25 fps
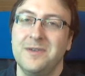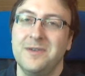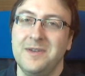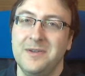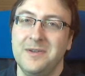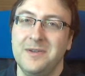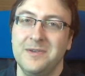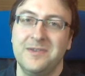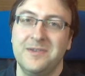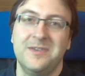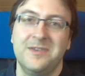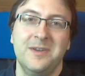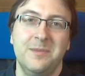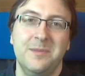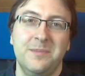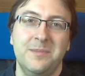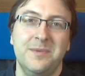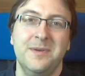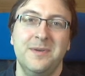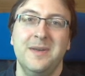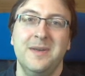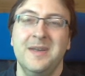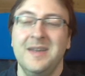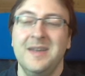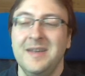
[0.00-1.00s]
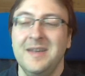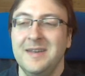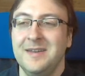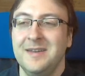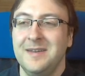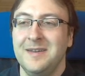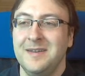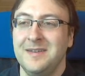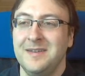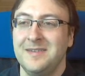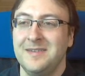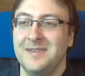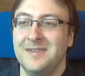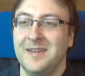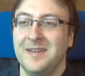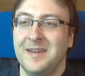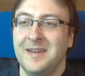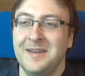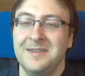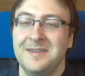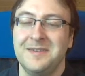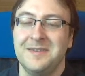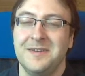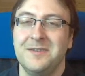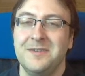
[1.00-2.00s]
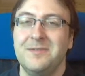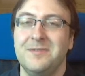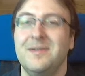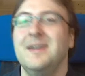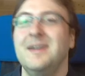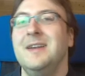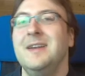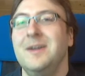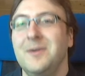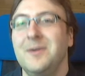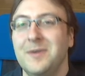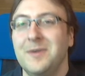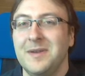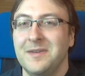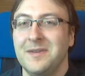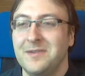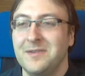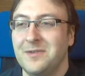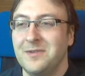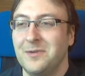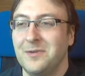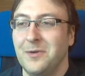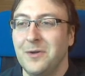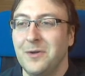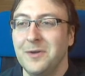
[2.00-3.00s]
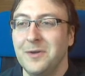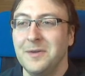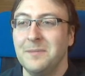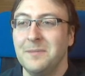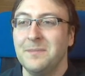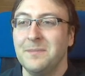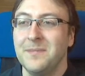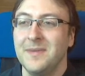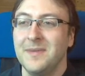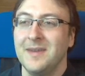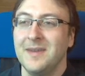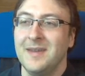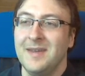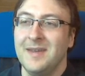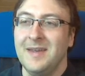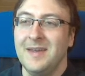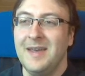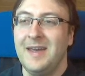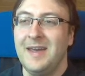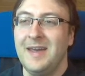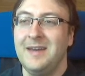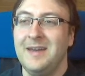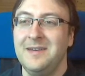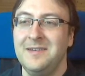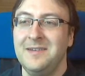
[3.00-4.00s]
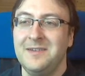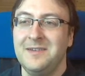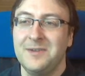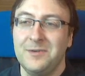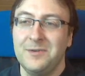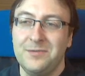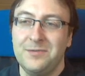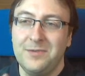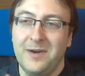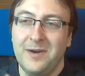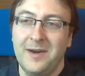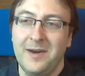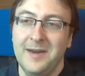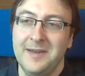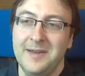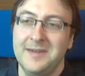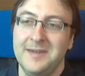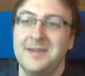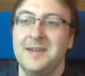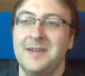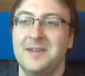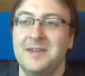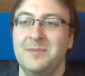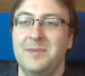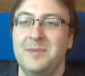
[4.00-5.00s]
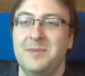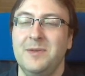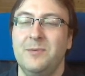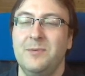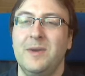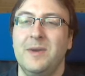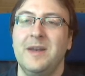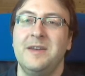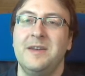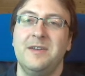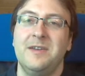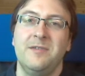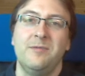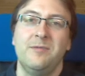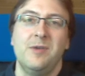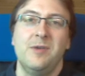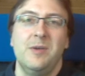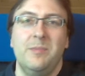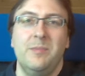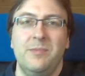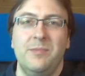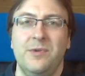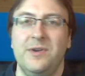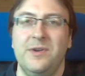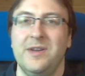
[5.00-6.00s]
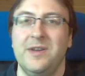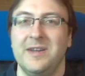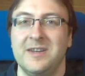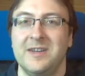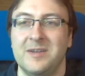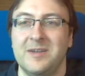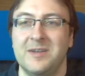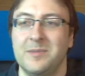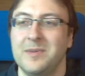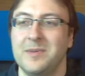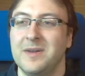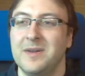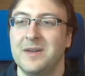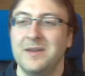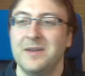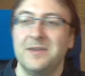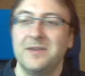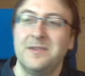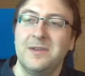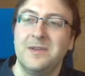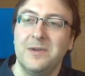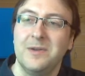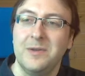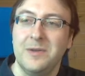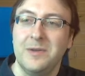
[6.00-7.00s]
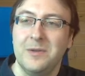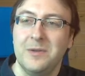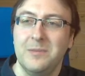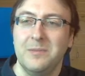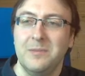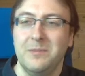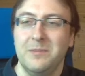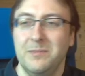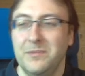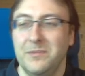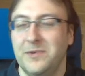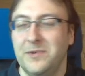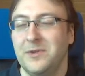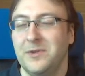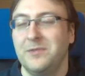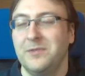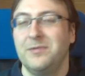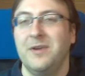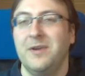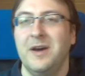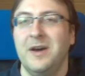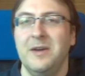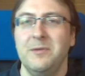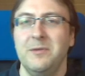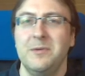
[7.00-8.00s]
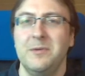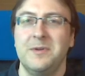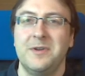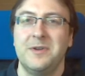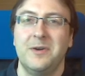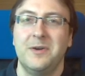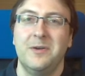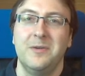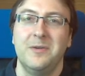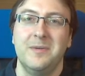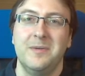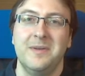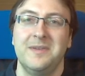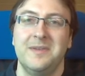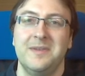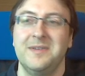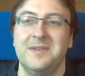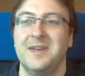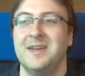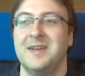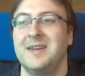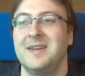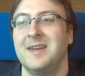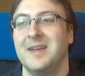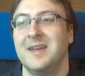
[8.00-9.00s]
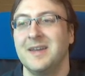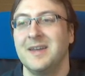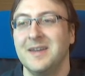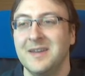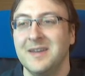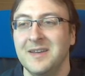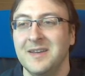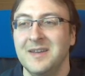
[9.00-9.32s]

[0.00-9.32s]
your ship size and value, and so on. And so far it has been relatively predictable. So far you would always get like